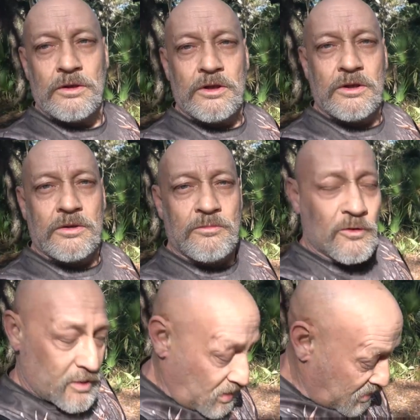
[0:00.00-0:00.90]
Good
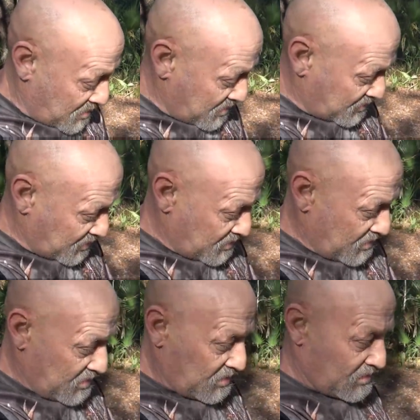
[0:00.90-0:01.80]
morning, guys.
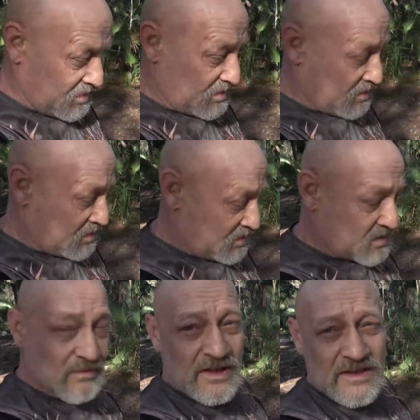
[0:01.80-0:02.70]
It's
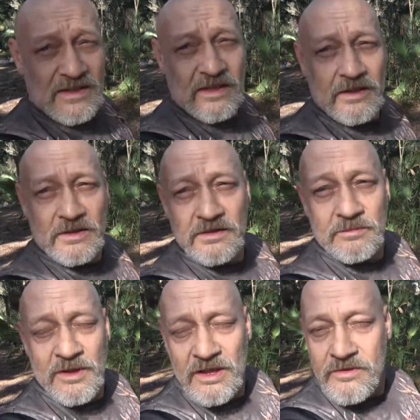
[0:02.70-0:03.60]
Wednesday.
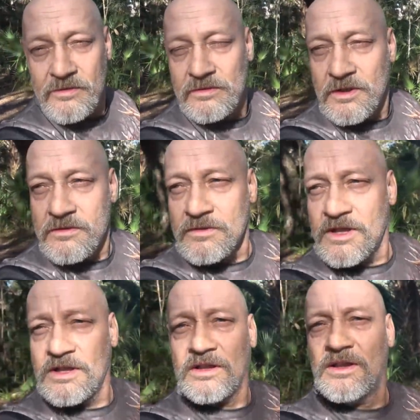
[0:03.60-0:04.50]
Made it through another
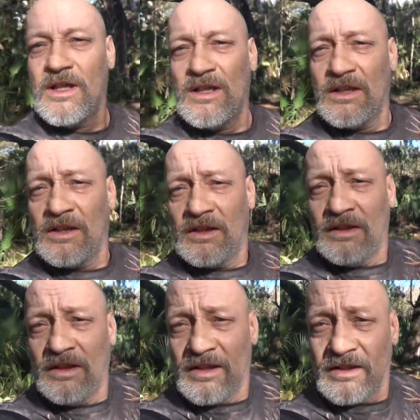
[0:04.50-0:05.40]
night.
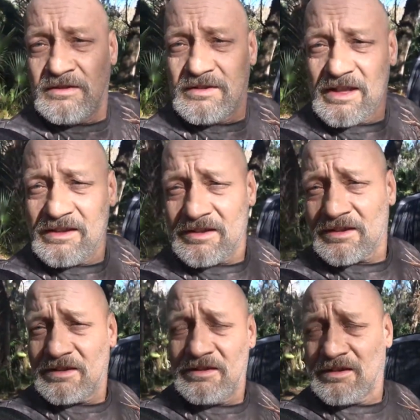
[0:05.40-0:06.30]
The new tent
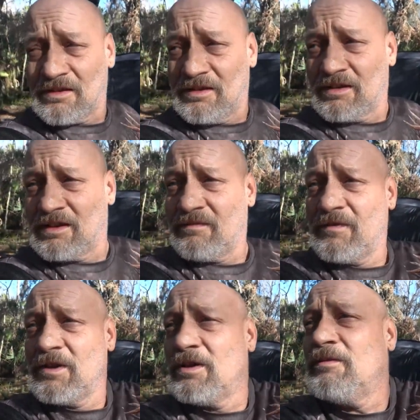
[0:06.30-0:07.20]
did good. It did
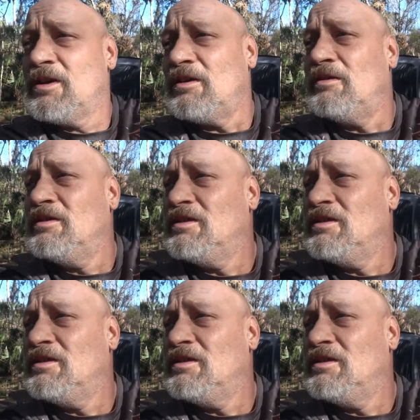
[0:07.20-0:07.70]
very well.